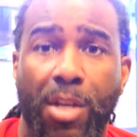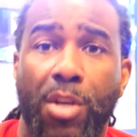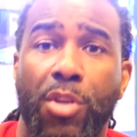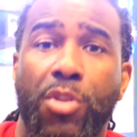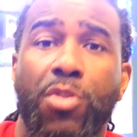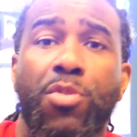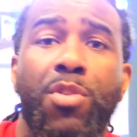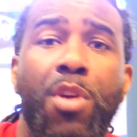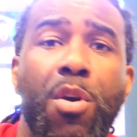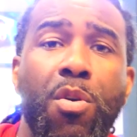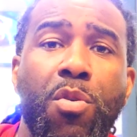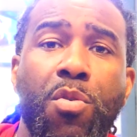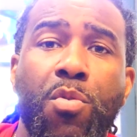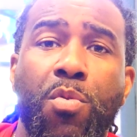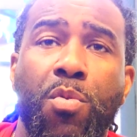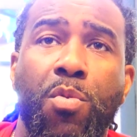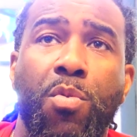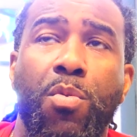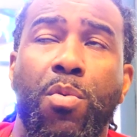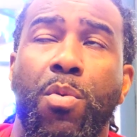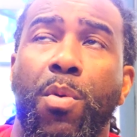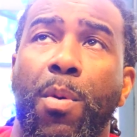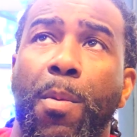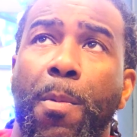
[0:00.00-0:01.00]
You know
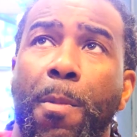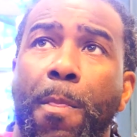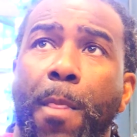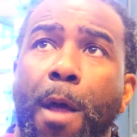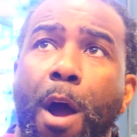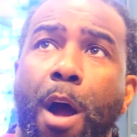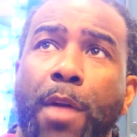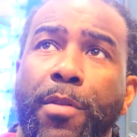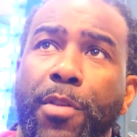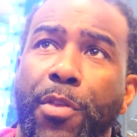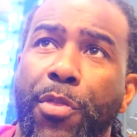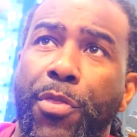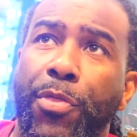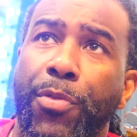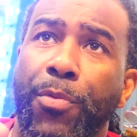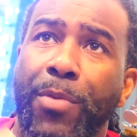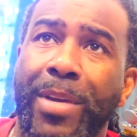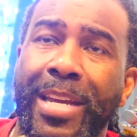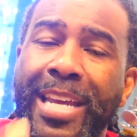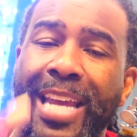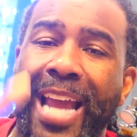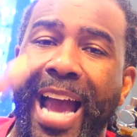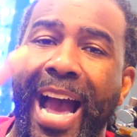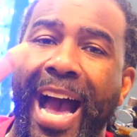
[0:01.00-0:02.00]
who are the
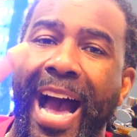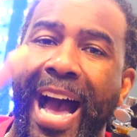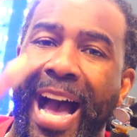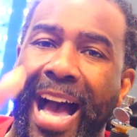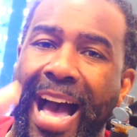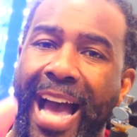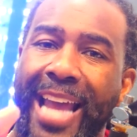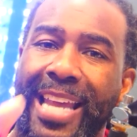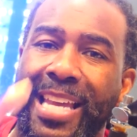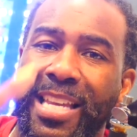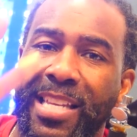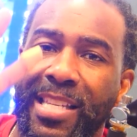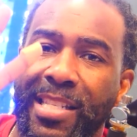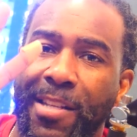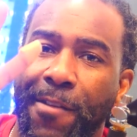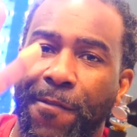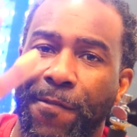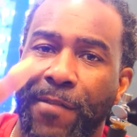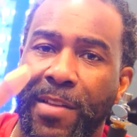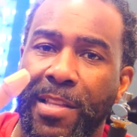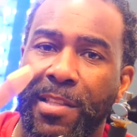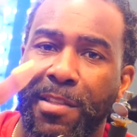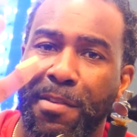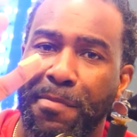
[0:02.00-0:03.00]
3 highest
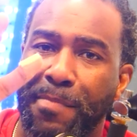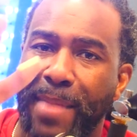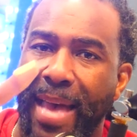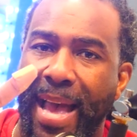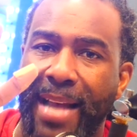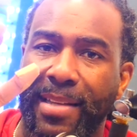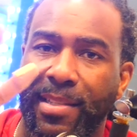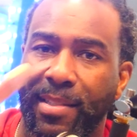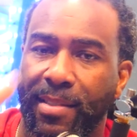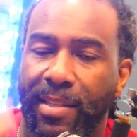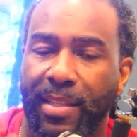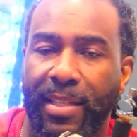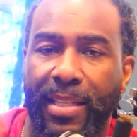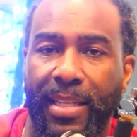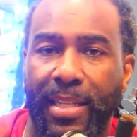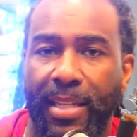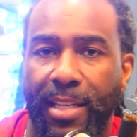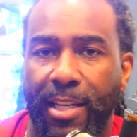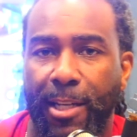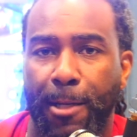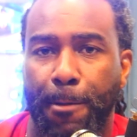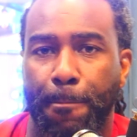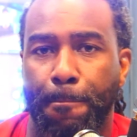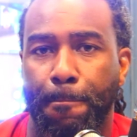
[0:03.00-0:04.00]
defensive backs in the
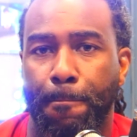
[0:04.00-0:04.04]
league?